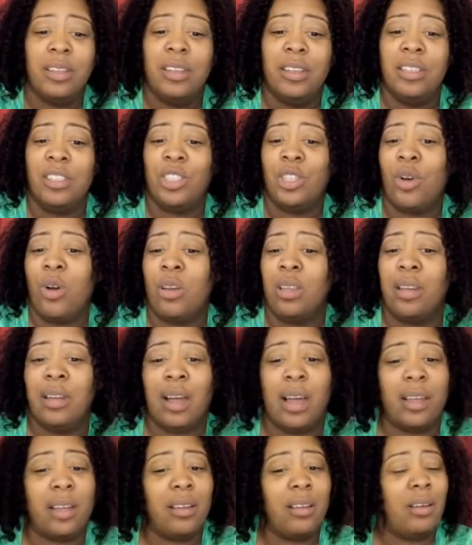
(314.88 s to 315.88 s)
Charlie,
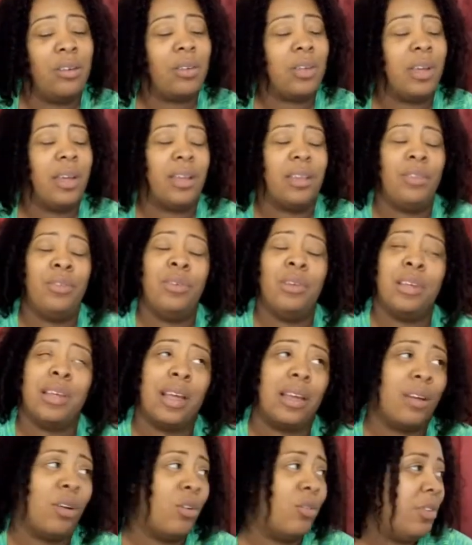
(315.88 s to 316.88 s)
like, okay, you done
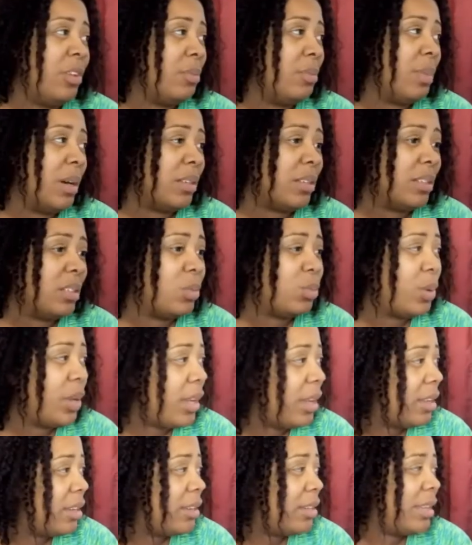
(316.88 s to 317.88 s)
got cold feet about this
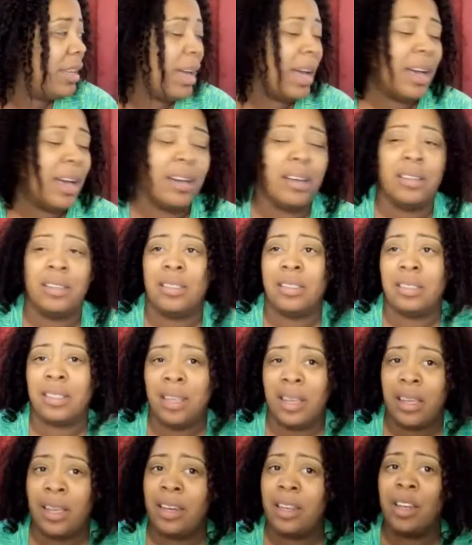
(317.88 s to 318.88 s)
wedding. I
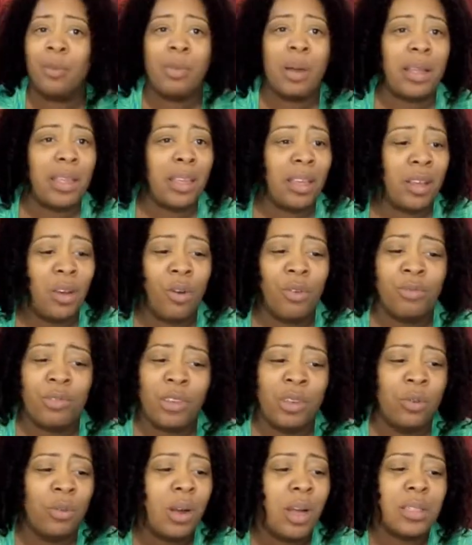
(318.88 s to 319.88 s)
understand. Everybody get cold
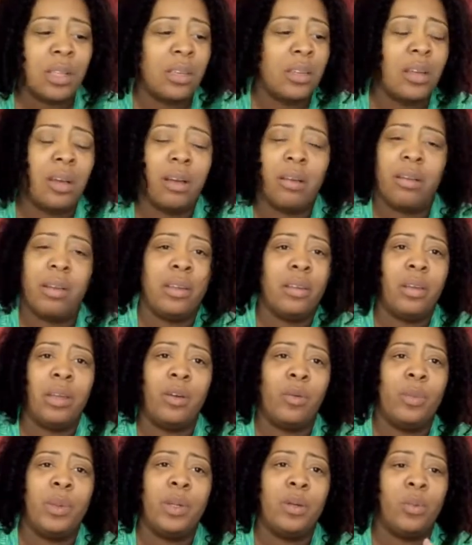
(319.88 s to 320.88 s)
feet. Rod's like, nah, it ain't
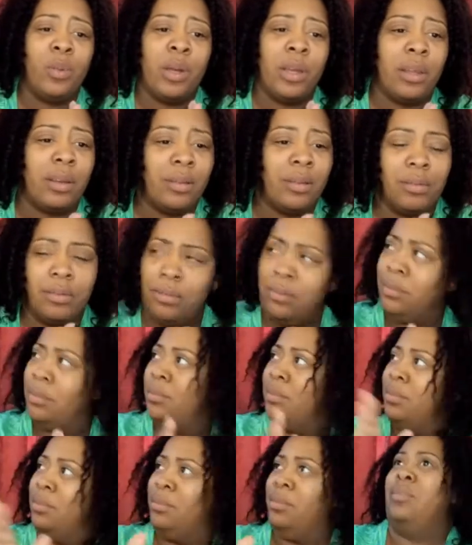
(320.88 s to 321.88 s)
gonna be no wedding.
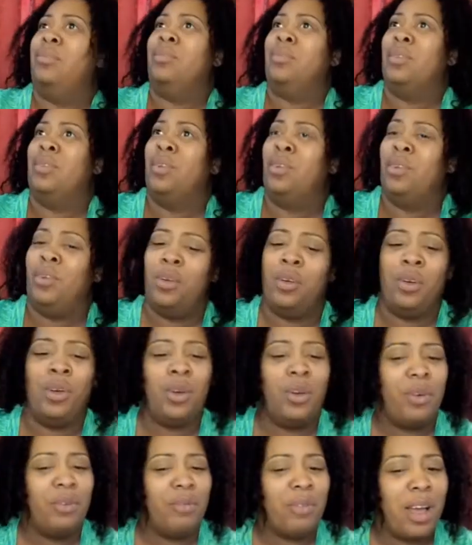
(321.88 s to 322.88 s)

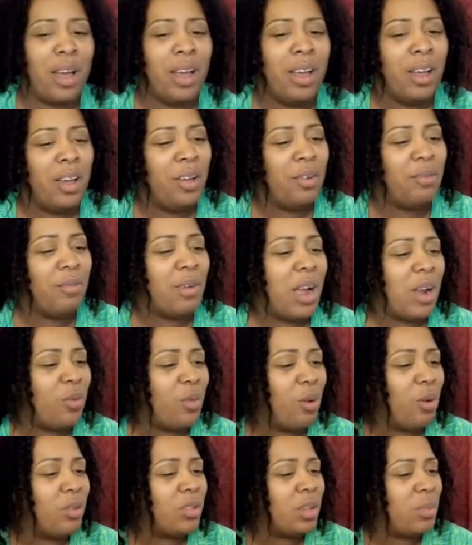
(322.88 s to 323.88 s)
Vi
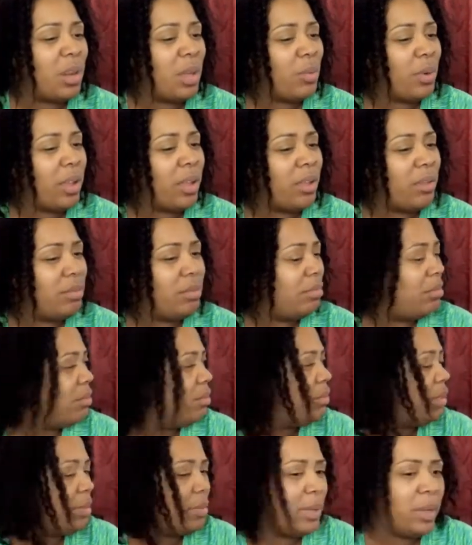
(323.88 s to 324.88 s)
rolls up like, wait
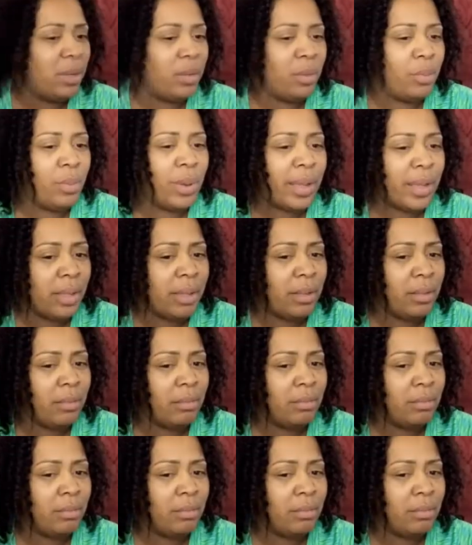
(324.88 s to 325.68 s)
a minute, wait,